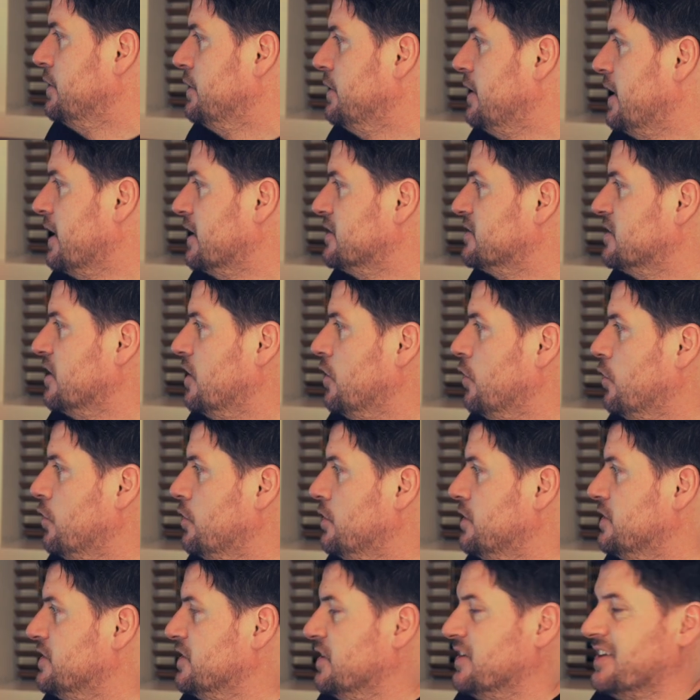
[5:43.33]

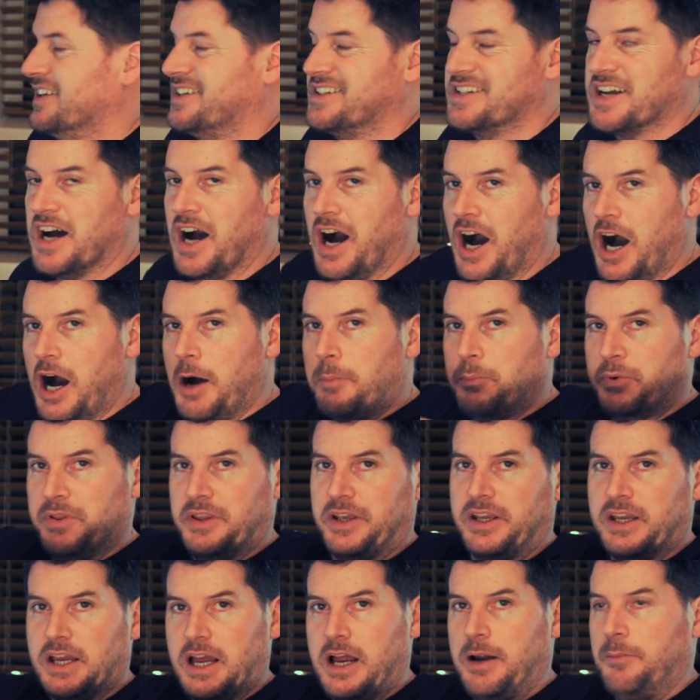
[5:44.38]
XLRs on the top of the
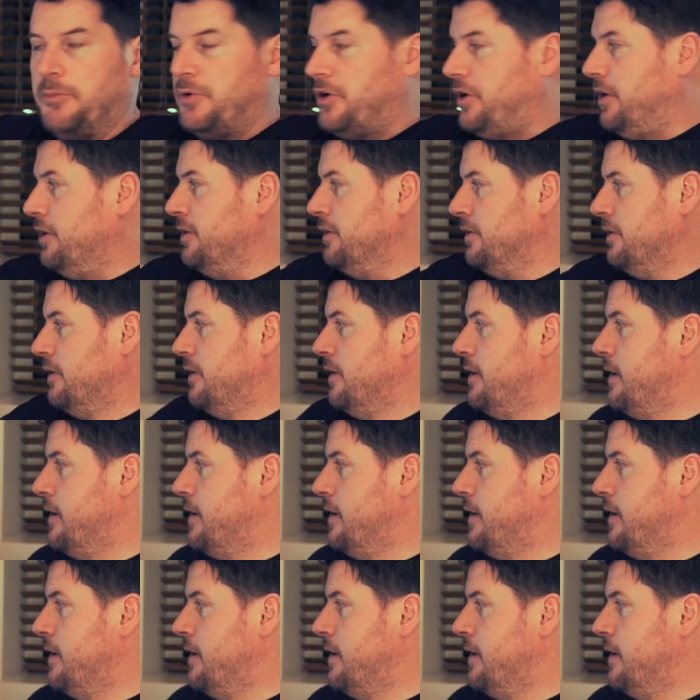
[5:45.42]
camera.